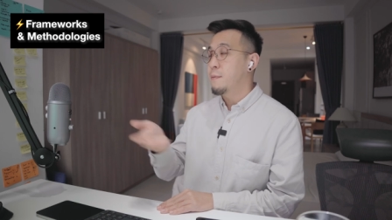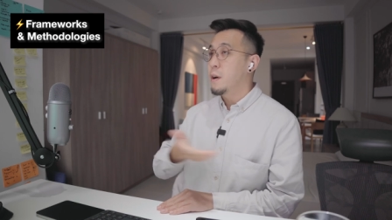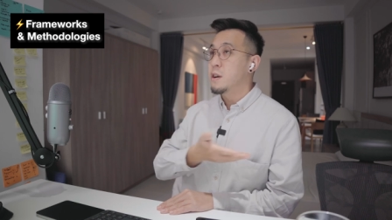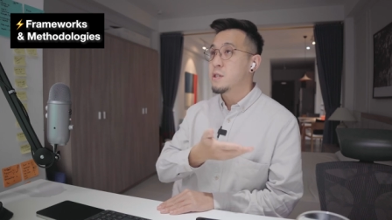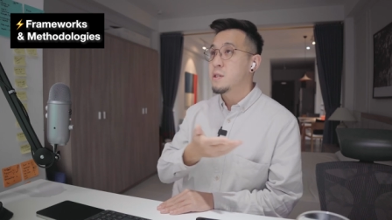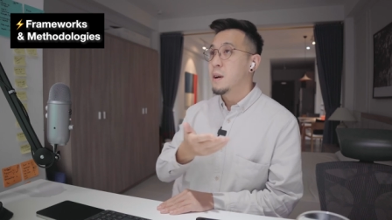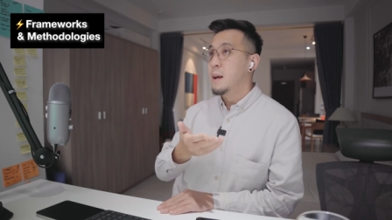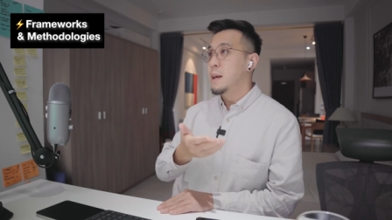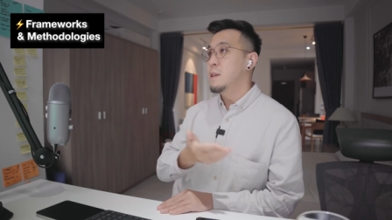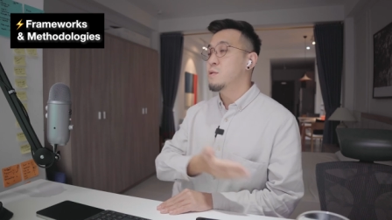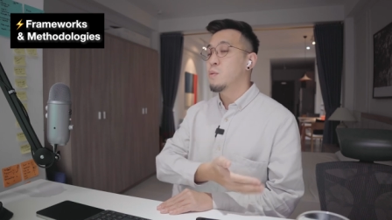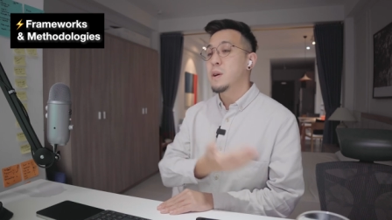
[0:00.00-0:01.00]
First
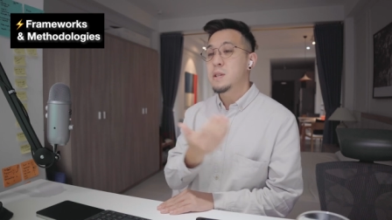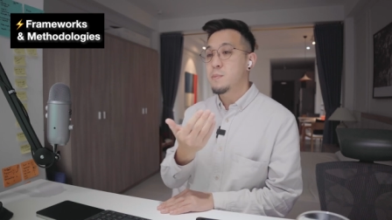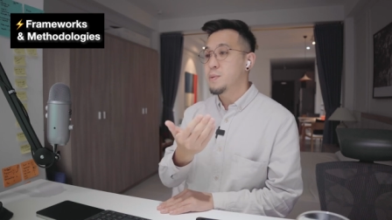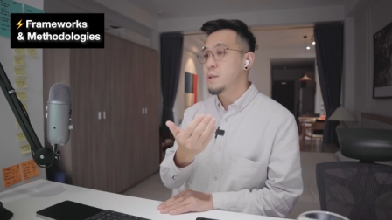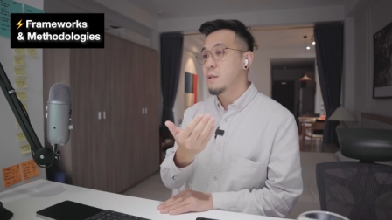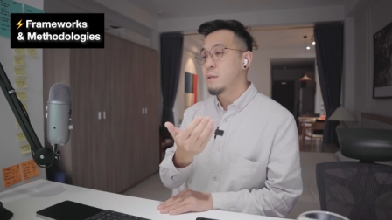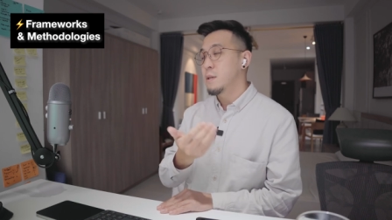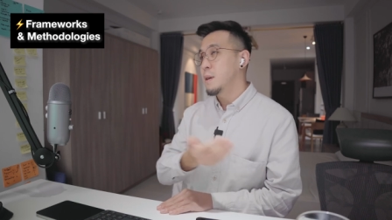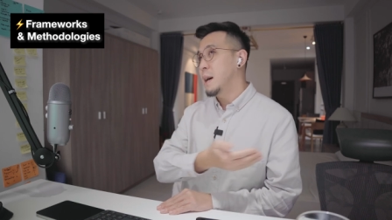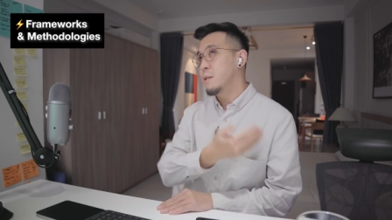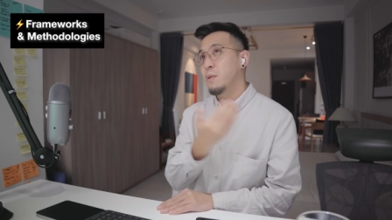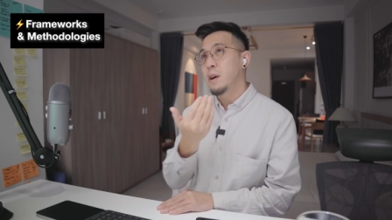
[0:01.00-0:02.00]
is always the persona.
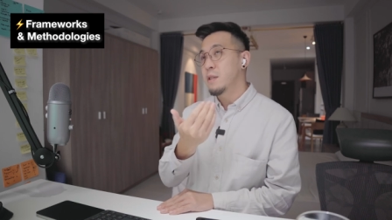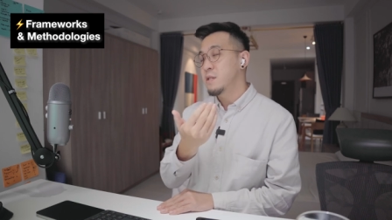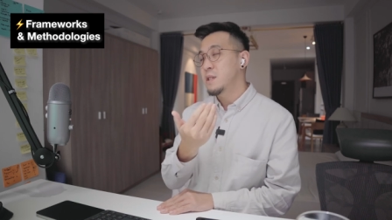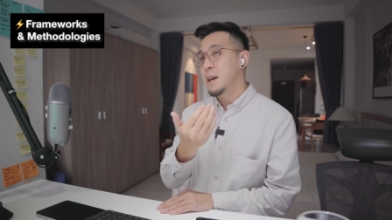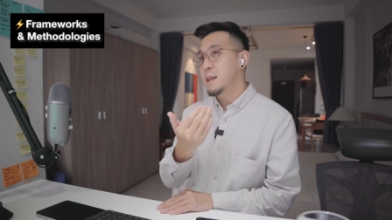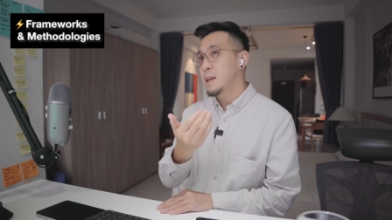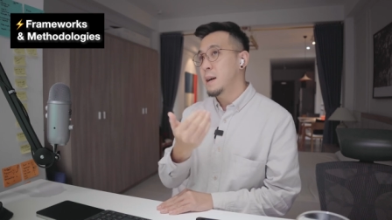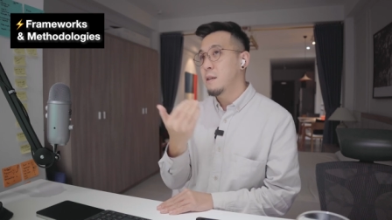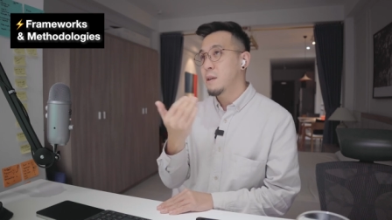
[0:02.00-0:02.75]
How do I understand that?